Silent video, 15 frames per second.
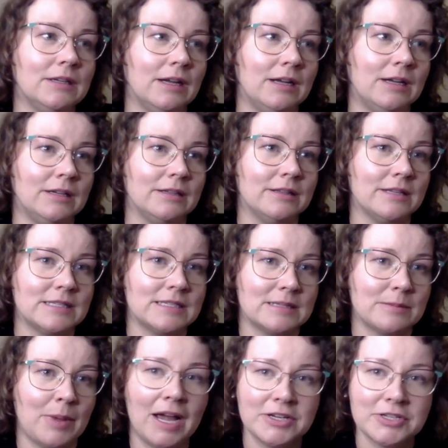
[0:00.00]
uh, this is
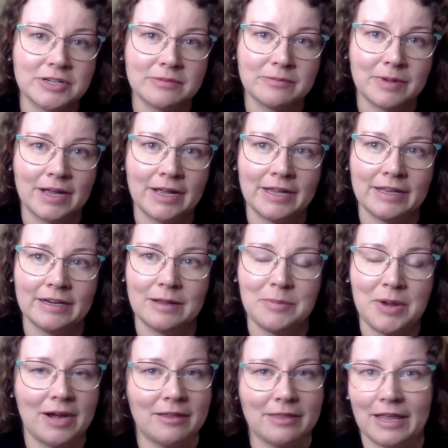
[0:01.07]
a passion of mine.
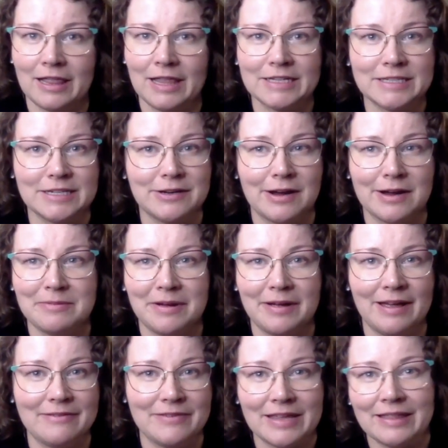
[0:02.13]
Apparently, I like to talk about
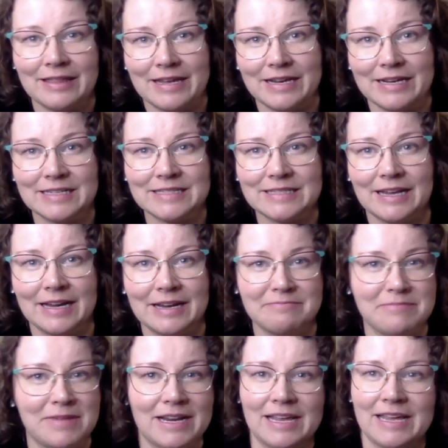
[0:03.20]
heavy things like
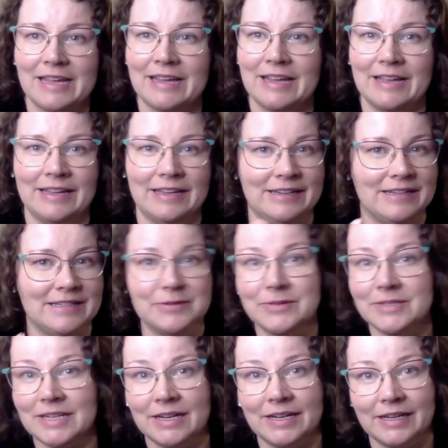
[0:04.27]
money and
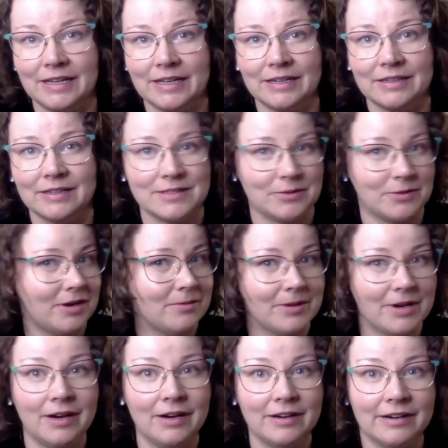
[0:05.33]
suicide. So, here we
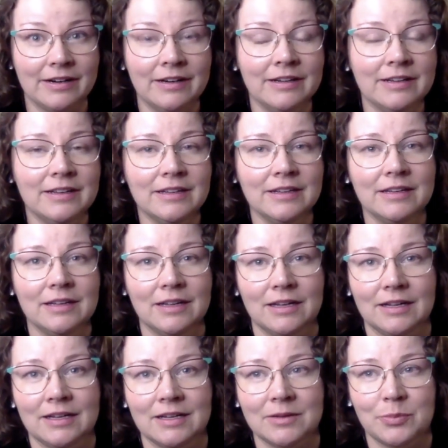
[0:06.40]
are.
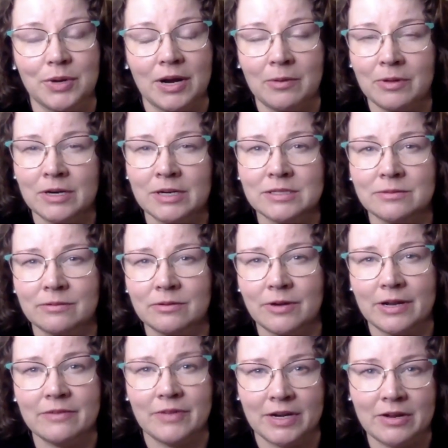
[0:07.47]
Uh, but I wanted to
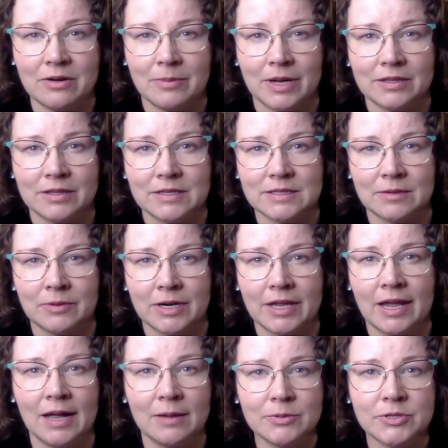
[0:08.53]
create a video about this. I want to
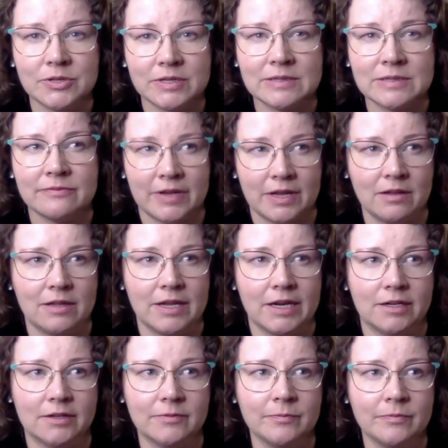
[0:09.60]
capture this
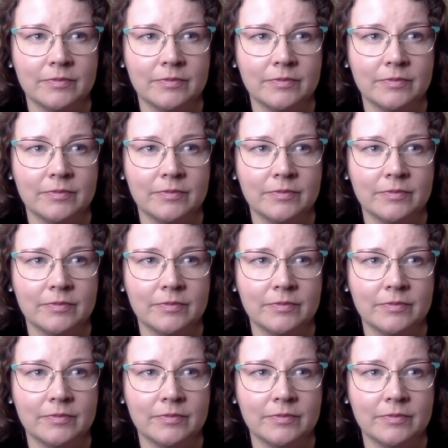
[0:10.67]
feeling